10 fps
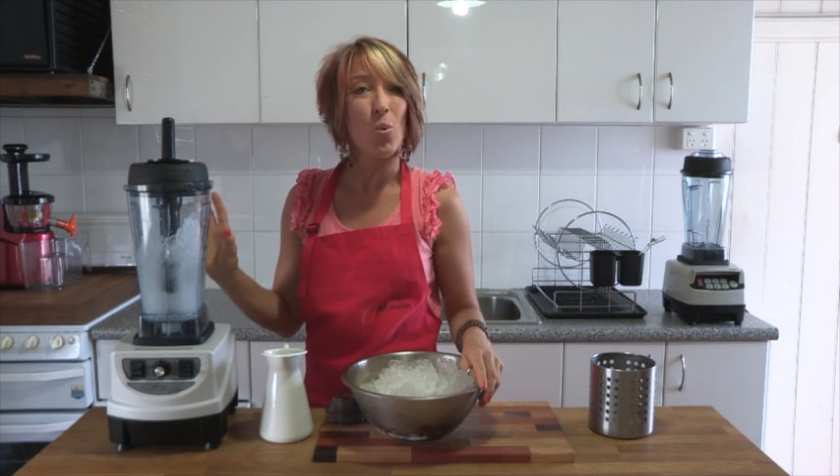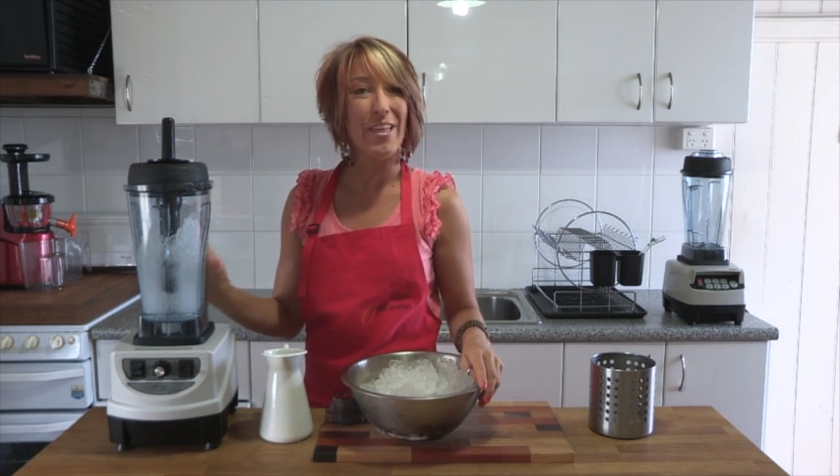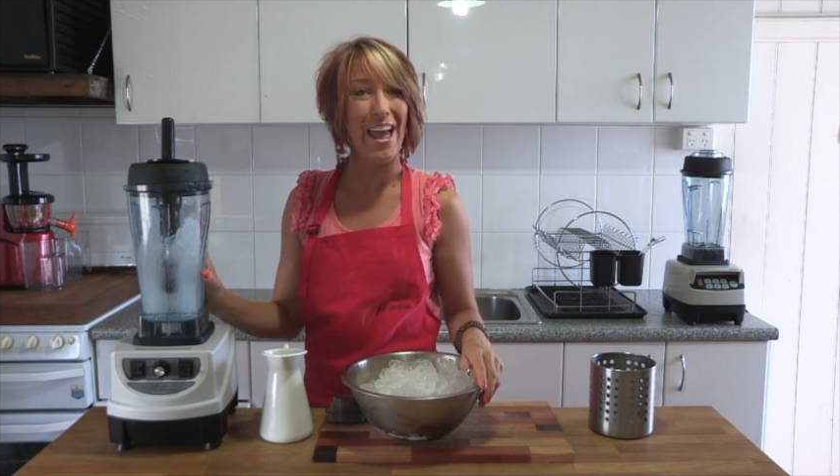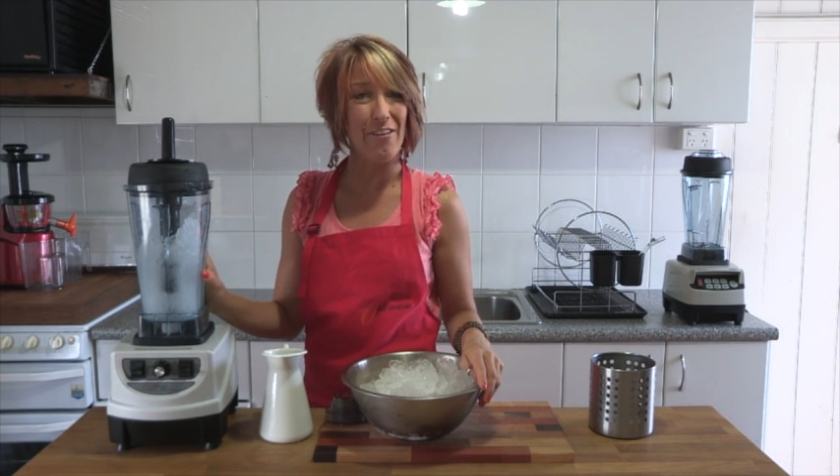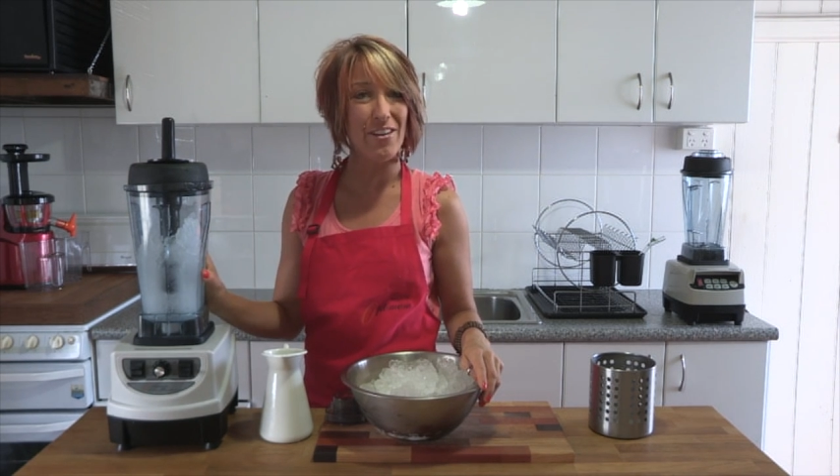with
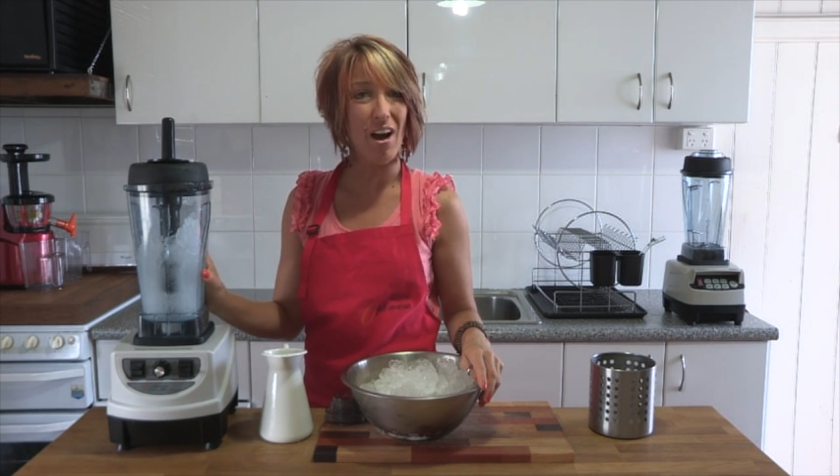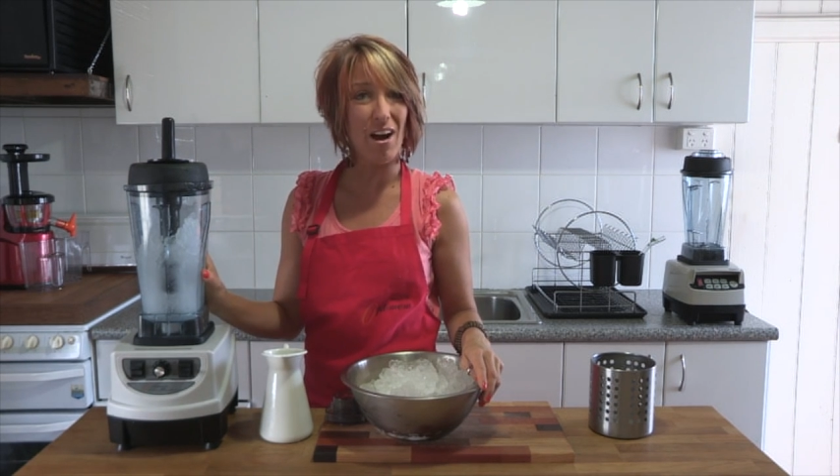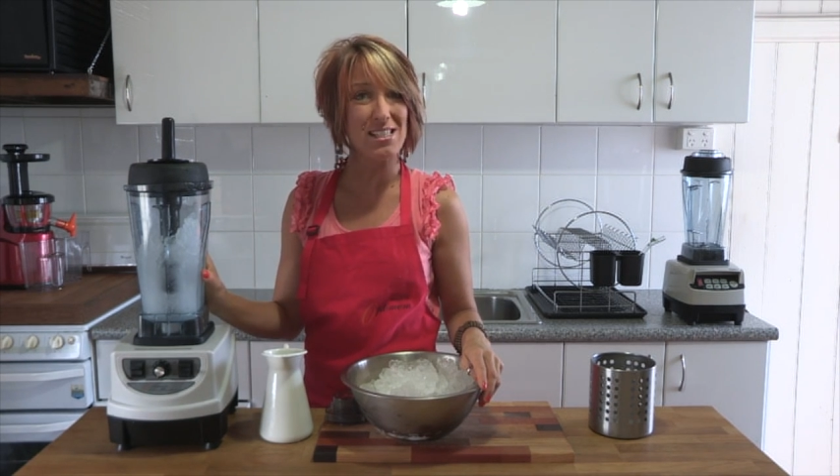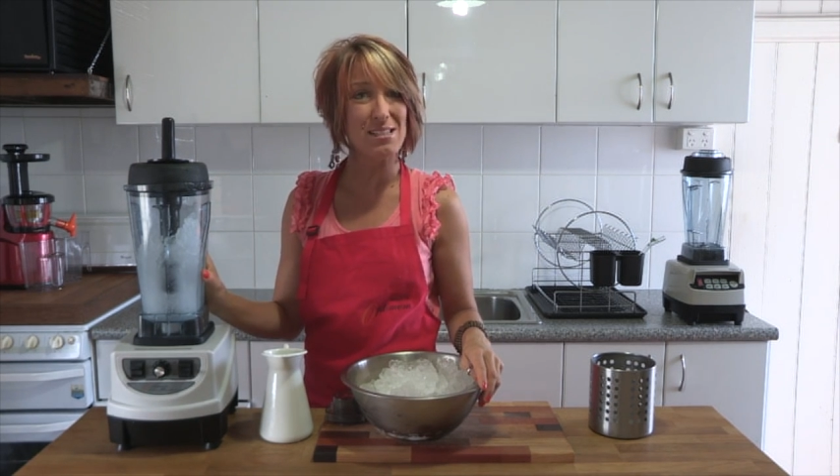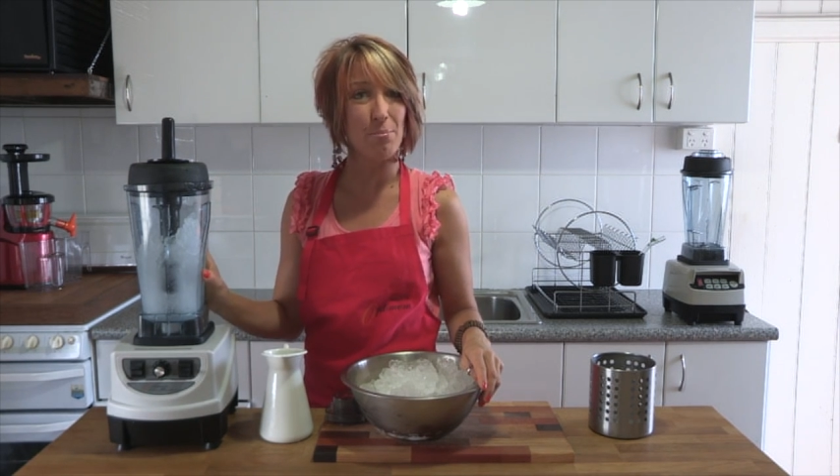heavy
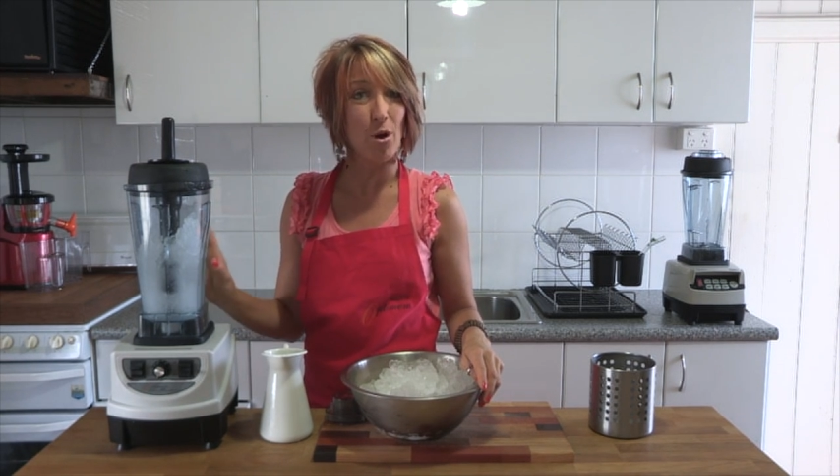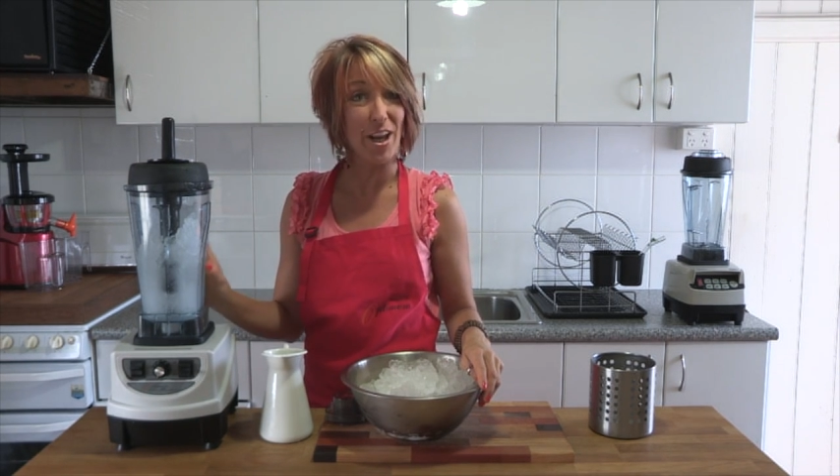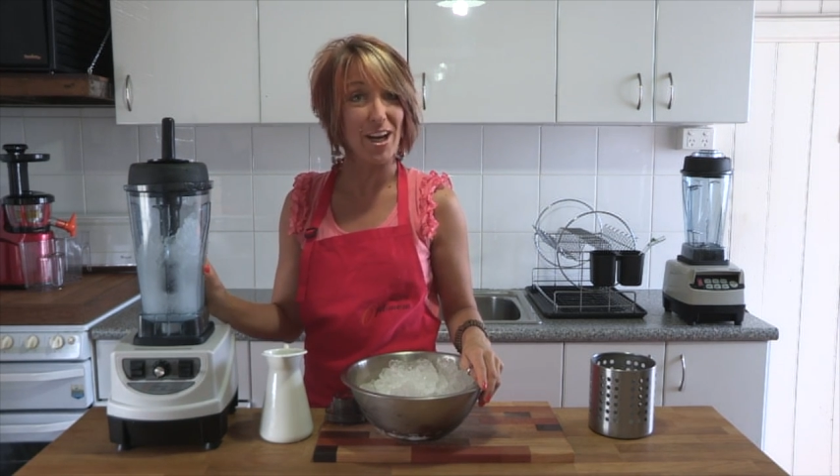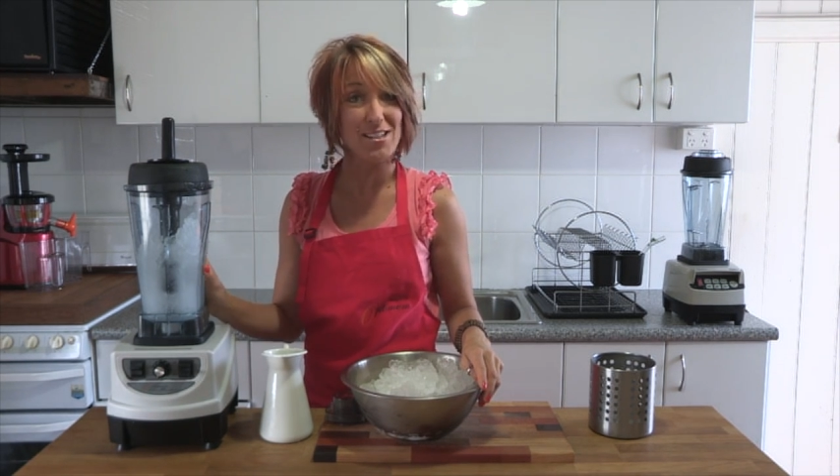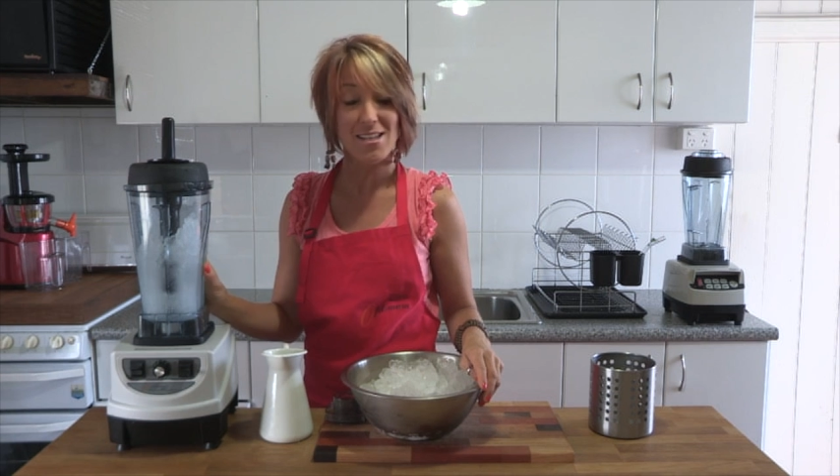ice
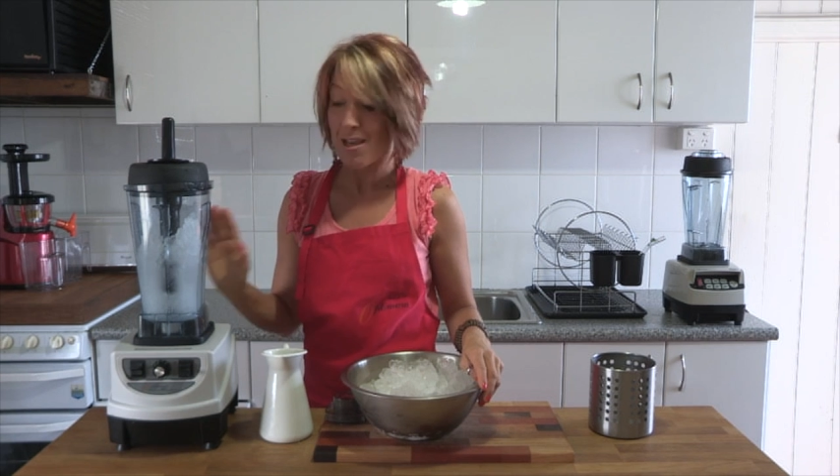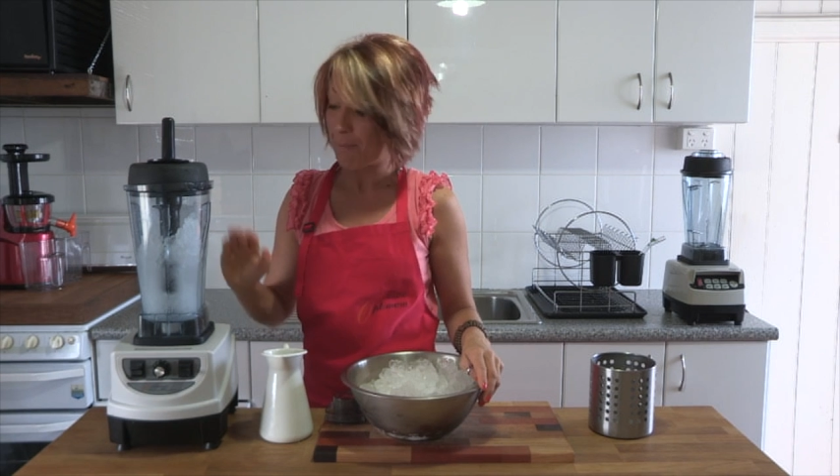products,